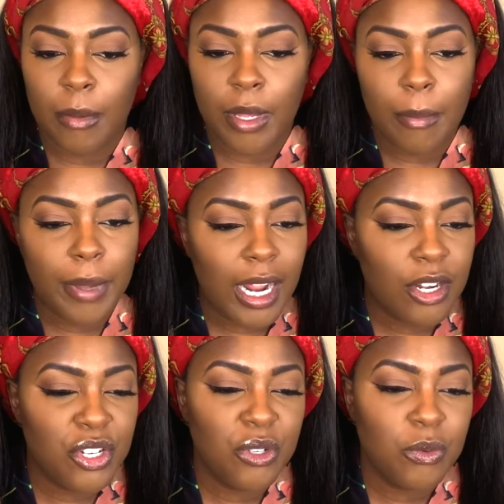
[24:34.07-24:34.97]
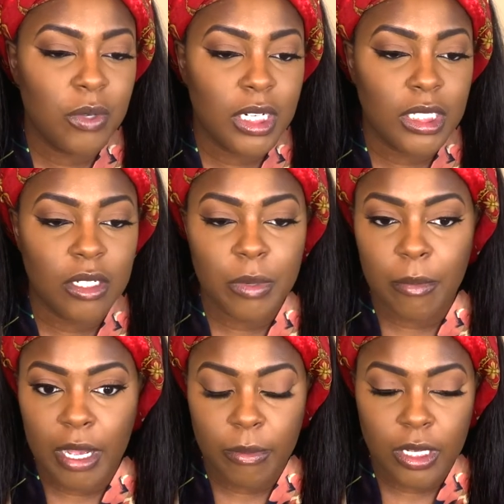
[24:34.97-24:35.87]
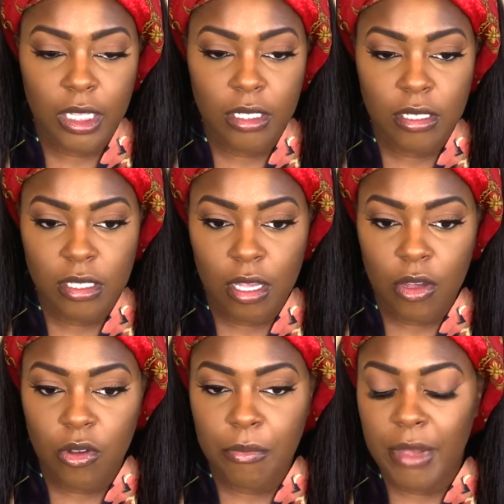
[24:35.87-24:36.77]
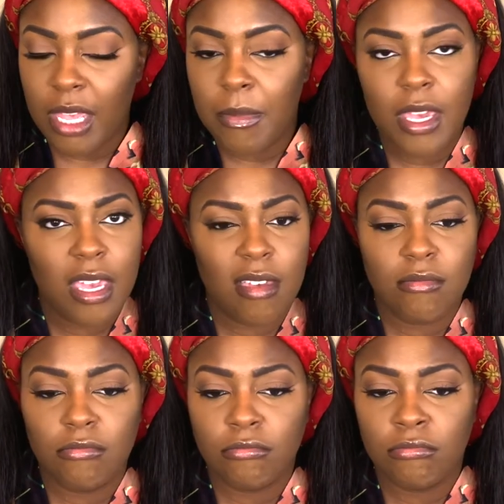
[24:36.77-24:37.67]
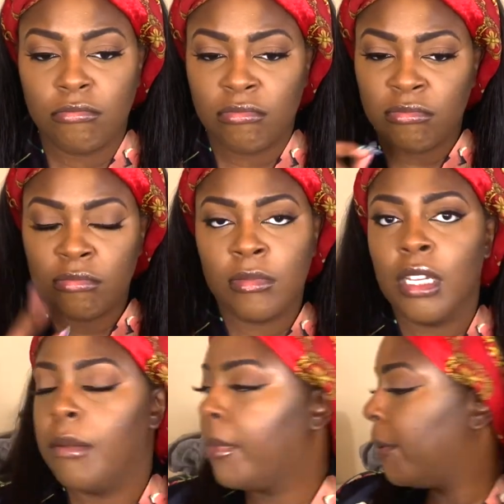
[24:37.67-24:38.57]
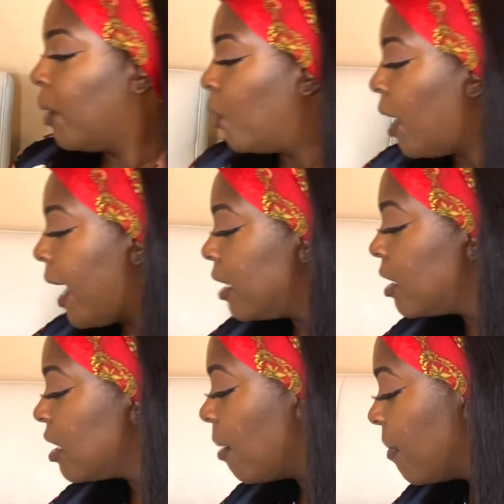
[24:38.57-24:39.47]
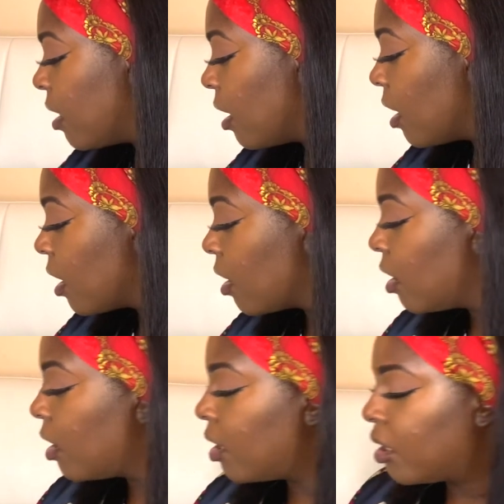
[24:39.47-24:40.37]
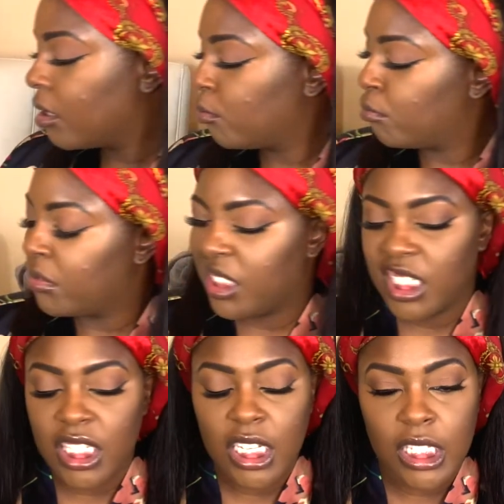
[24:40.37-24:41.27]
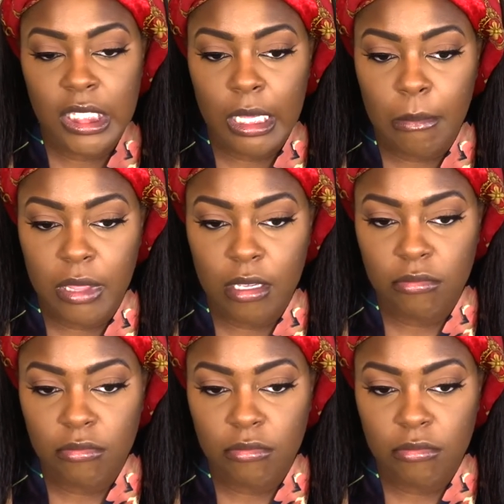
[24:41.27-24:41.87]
But I do want a little bit of pop of color, so maybe I will add something. She just needs something.